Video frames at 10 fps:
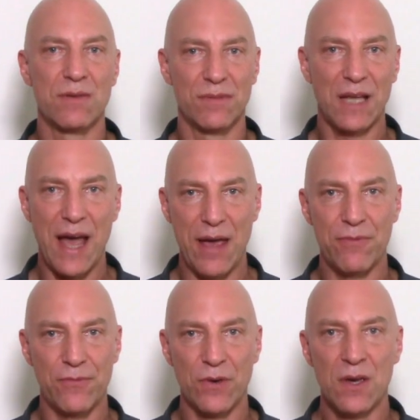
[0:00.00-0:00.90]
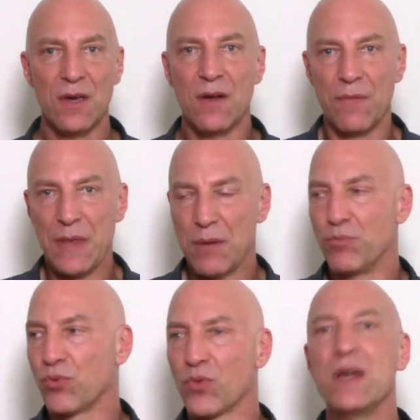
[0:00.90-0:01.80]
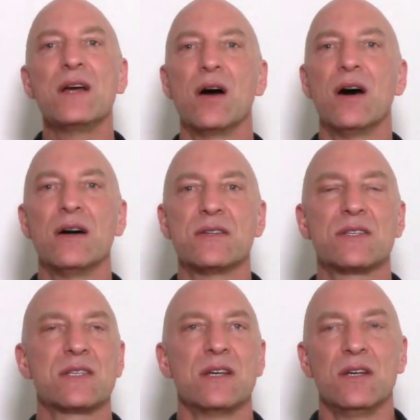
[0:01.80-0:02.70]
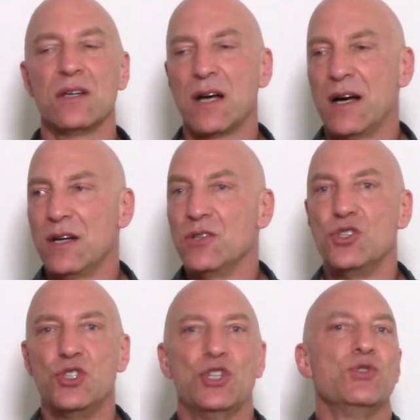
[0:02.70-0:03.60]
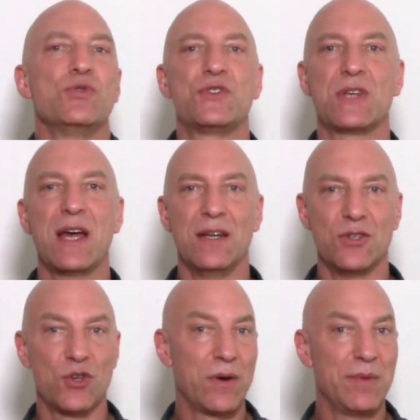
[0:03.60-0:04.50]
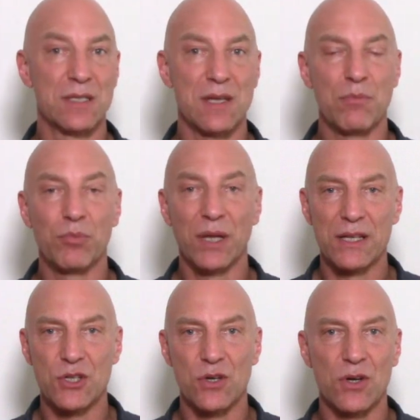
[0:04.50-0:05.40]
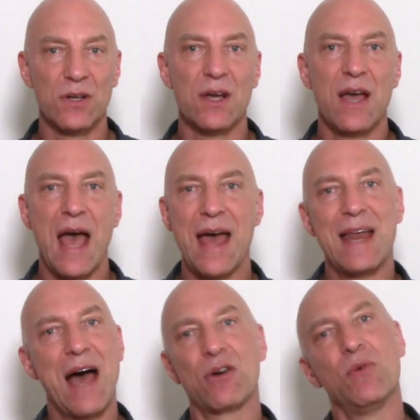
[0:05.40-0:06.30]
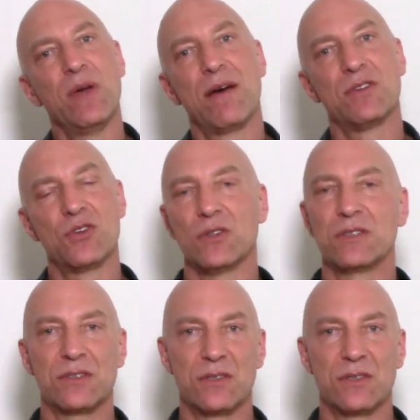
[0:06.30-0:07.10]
of life that bring us juice and enjoyment and pleasure, and how can we have adult